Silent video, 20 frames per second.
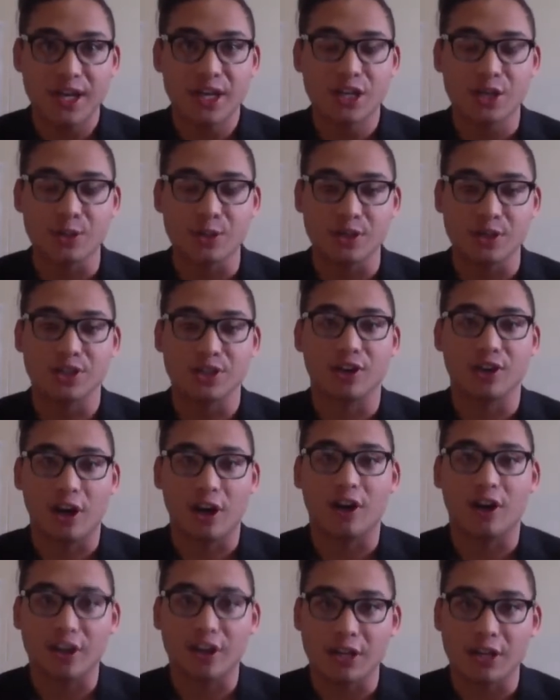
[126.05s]
to ensure
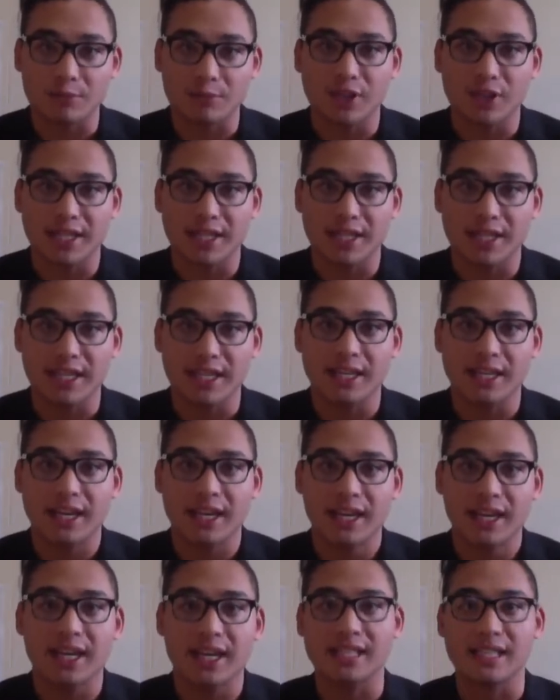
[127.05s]
our community
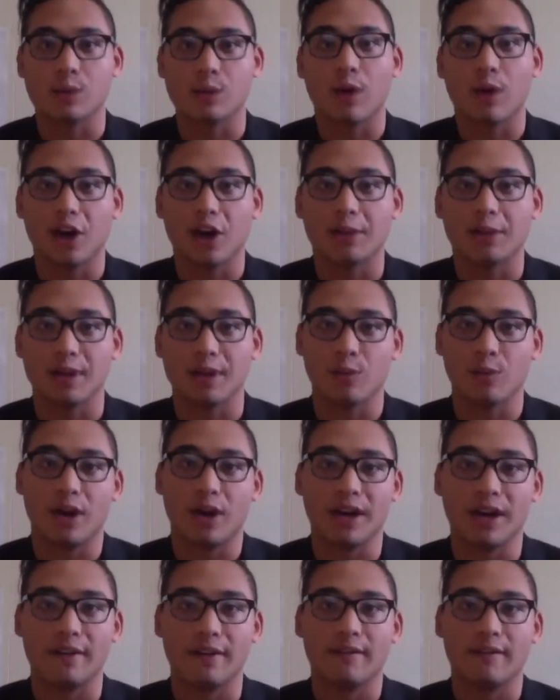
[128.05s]
is a welcoming
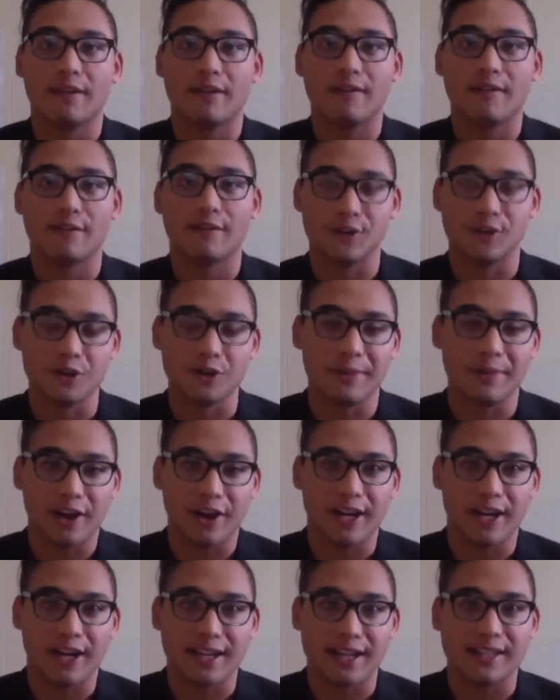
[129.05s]
one for new
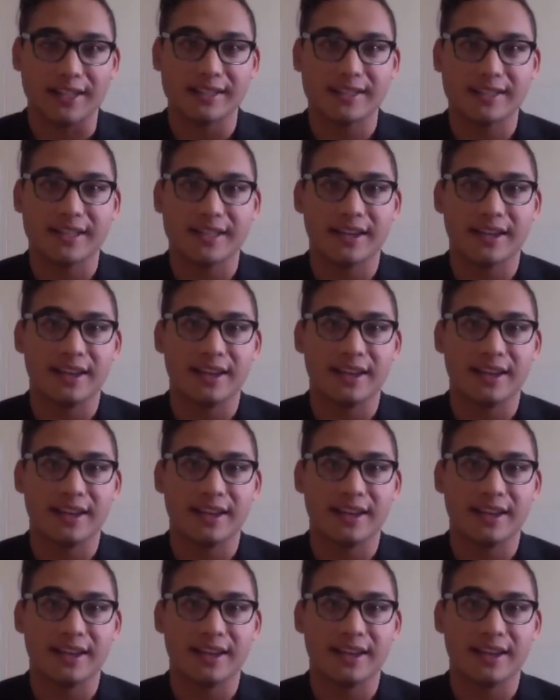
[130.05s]
Americans.